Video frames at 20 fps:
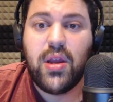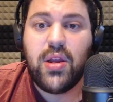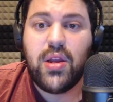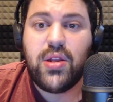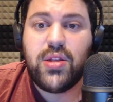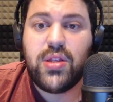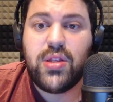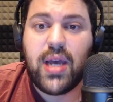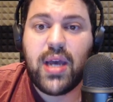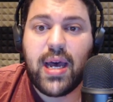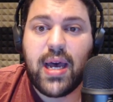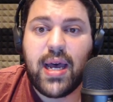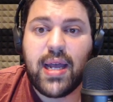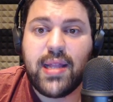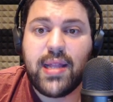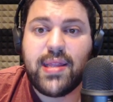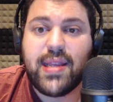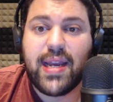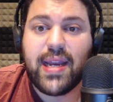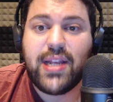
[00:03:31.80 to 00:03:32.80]

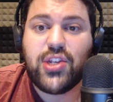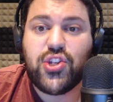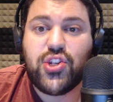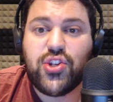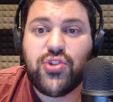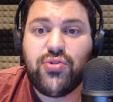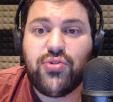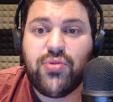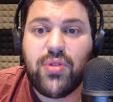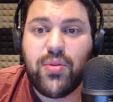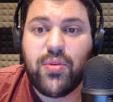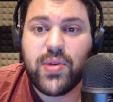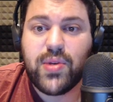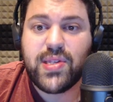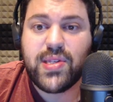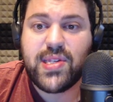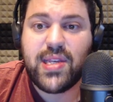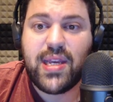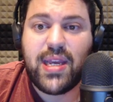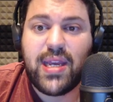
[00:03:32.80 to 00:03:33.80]
Deitch
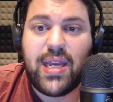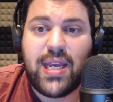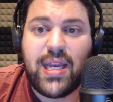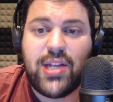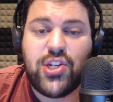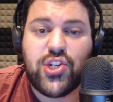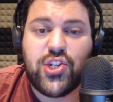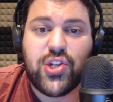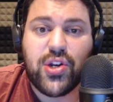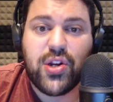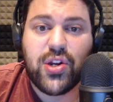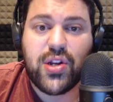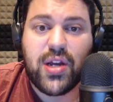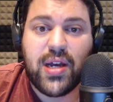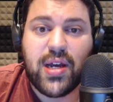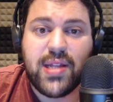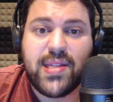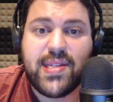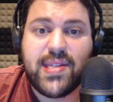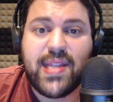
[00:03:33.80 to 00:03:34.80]
was injured
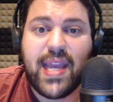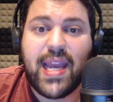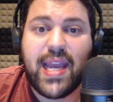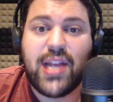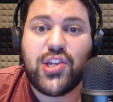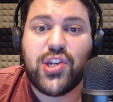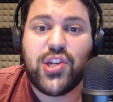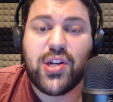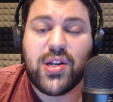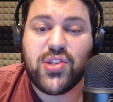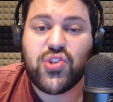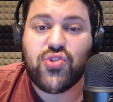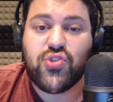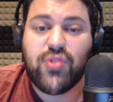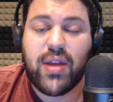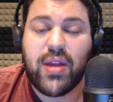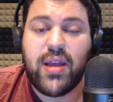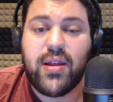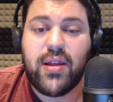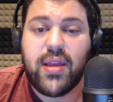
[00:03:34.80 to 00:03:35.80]
on stage in
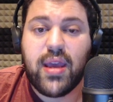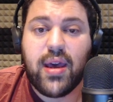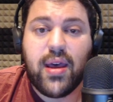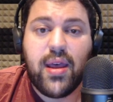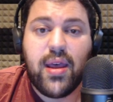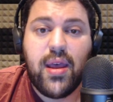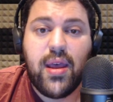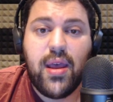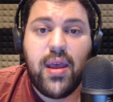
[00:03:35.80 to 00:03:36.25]
Australia.